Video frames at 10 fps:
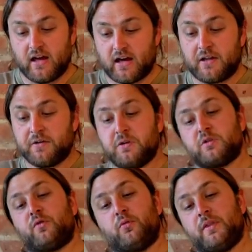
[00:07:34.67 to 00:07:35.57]

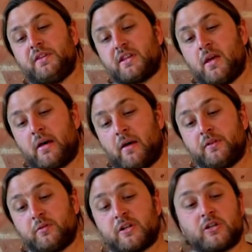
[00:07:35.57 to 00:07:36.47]
And for when this came out,
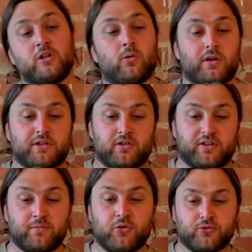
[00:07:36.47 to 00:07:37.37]
this was actually quite a
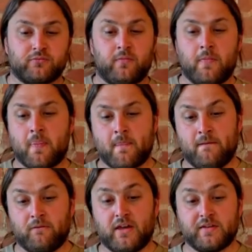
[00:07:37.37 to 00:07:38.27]
nice model.
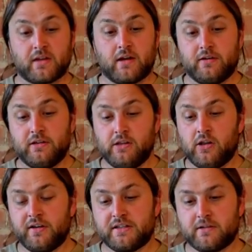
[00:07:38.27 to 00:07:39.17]
There's a
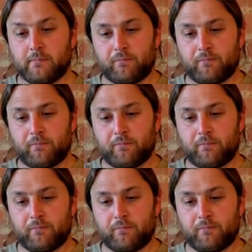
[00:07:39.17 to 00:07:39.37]
nice